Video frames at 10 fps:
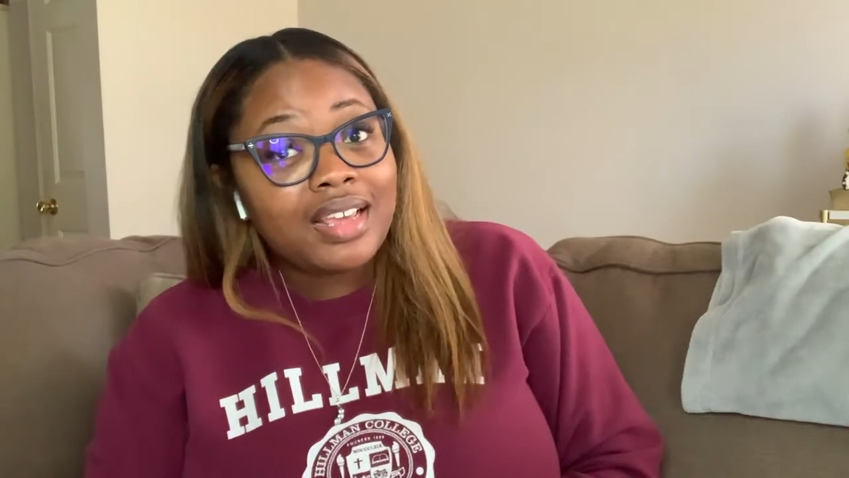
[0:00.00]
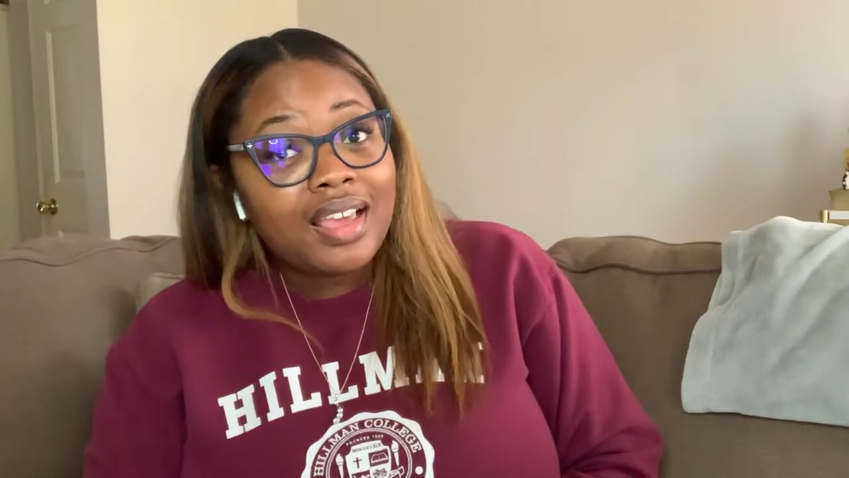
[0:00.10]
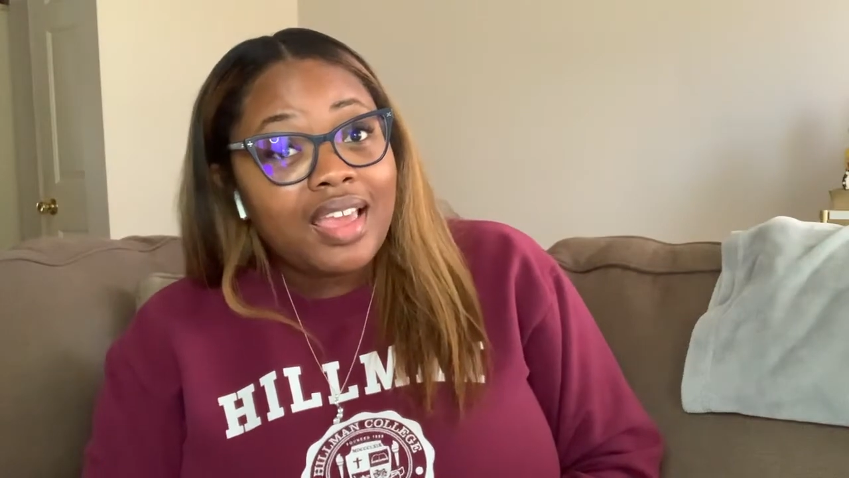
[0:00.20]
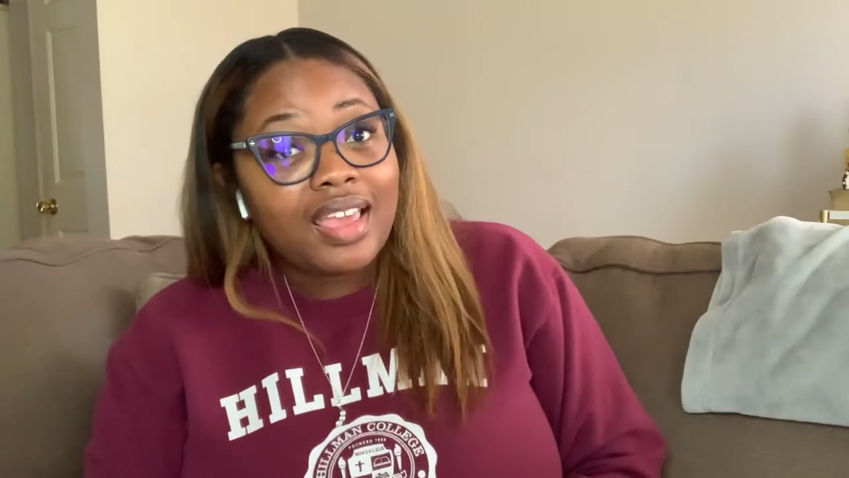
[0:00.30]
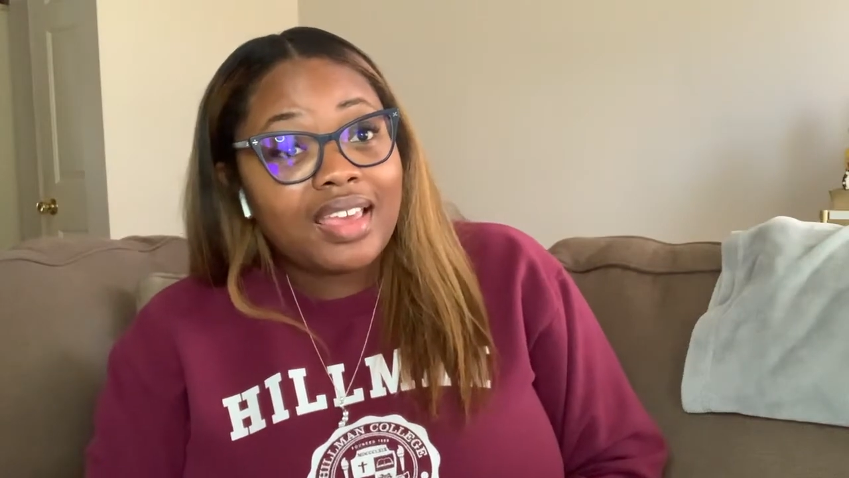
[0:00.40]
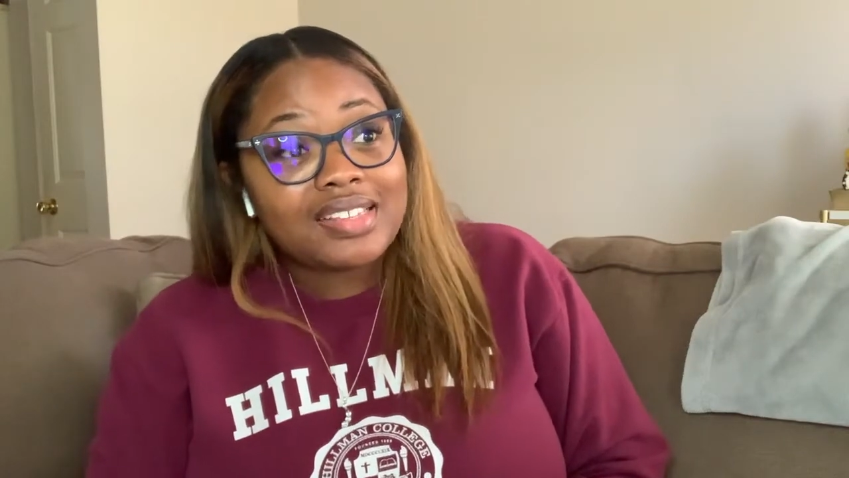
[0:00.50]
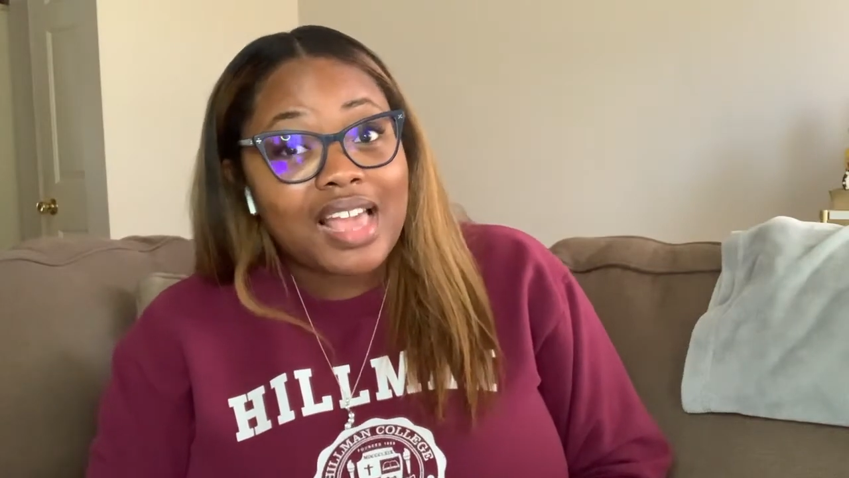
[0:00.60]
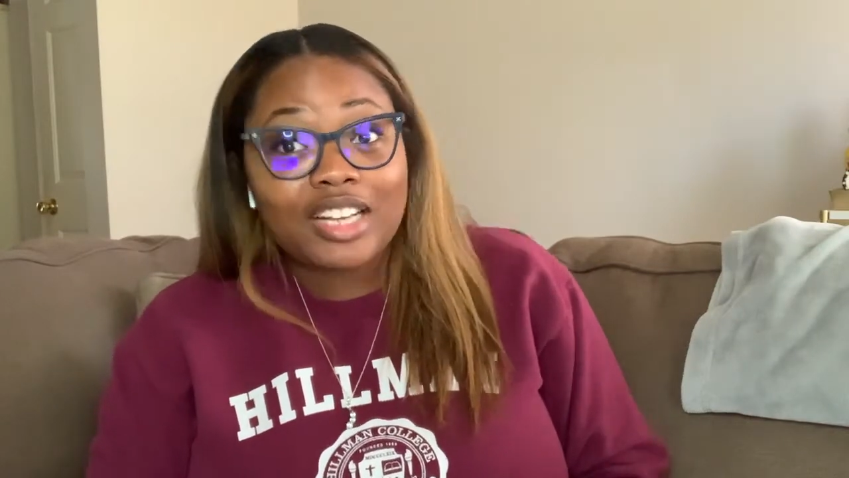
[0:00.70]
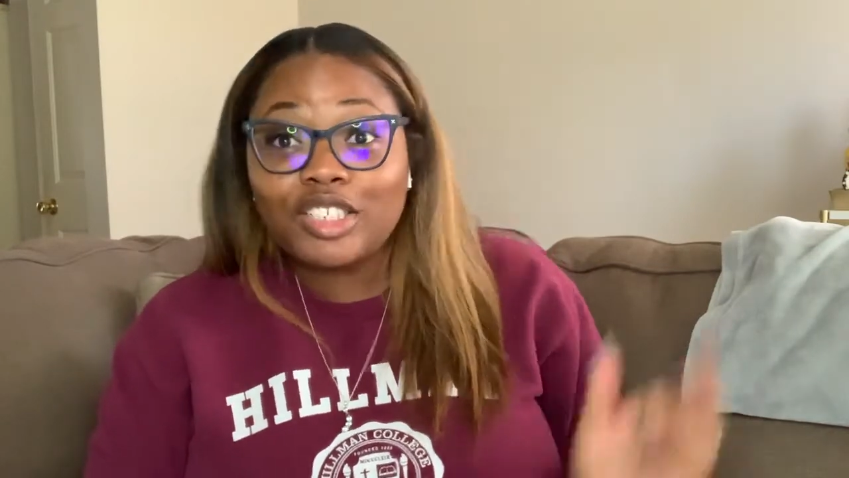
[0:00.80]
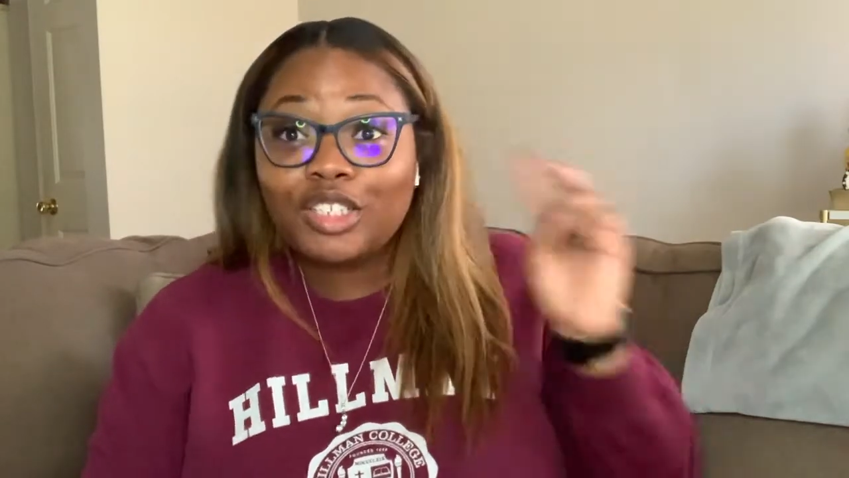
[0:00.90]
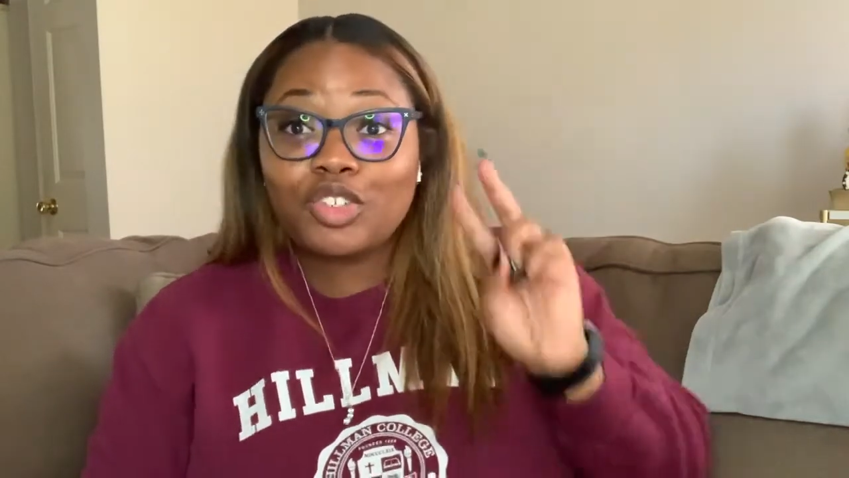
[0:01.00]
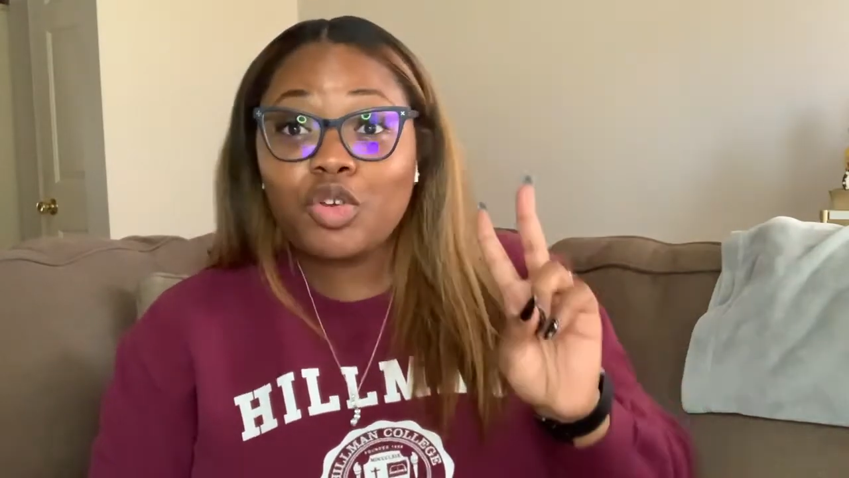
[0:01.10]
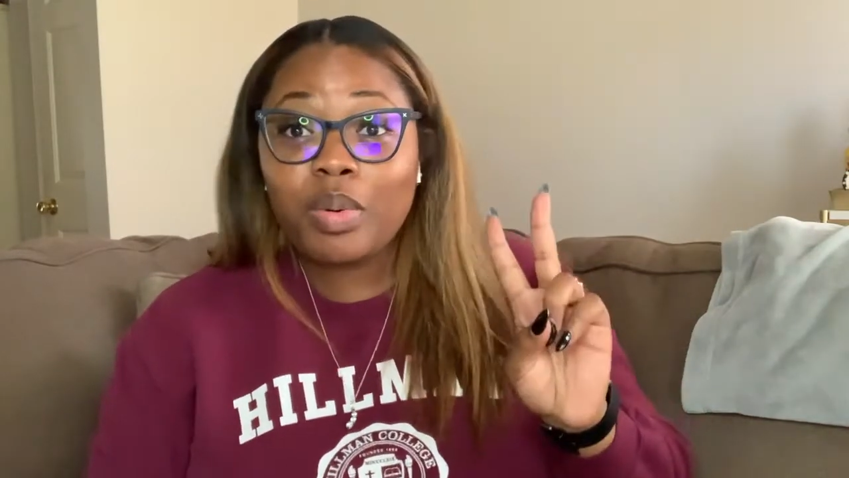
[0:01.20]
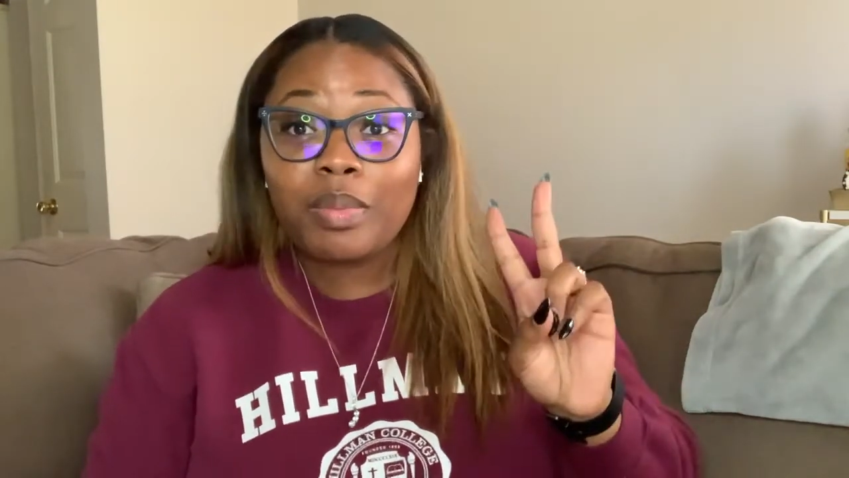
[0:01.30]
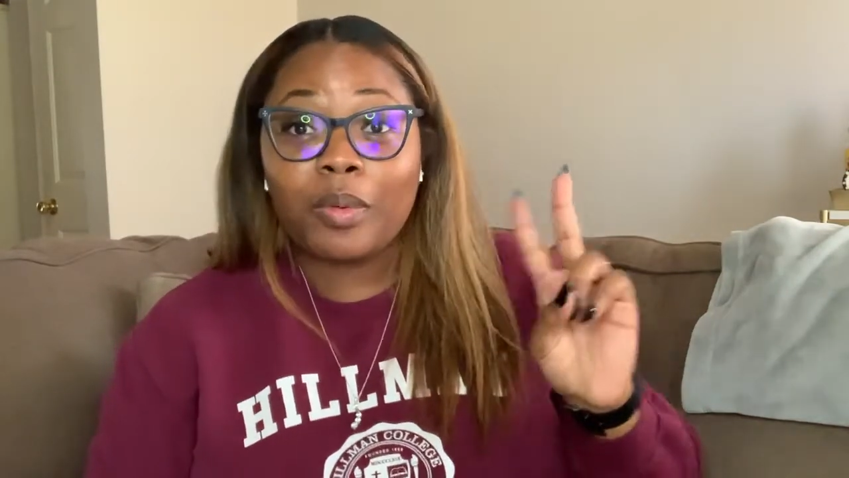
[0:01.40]
is actually two
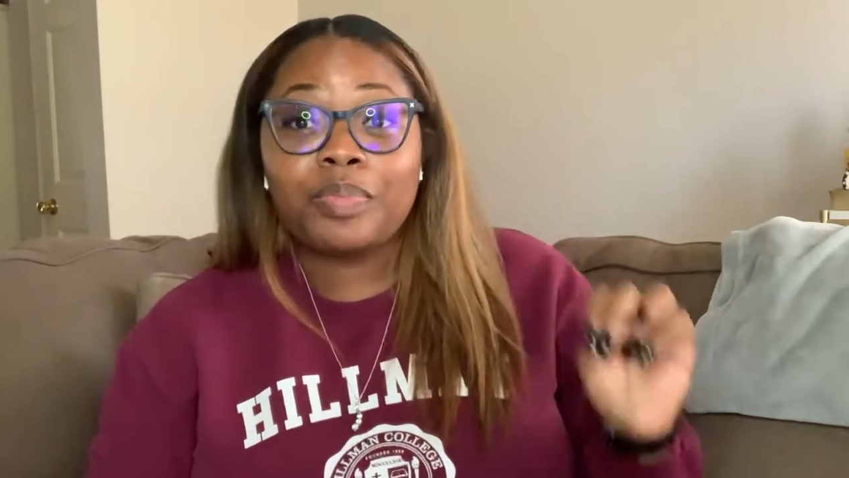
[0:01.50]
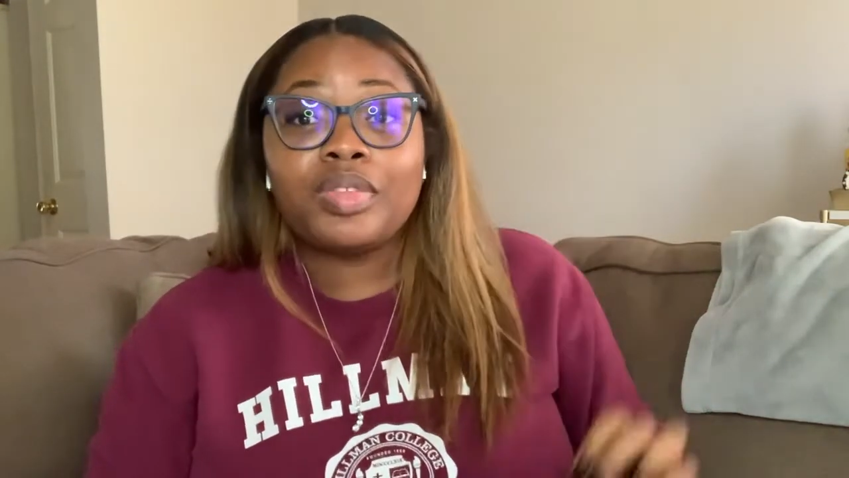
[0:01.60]
people.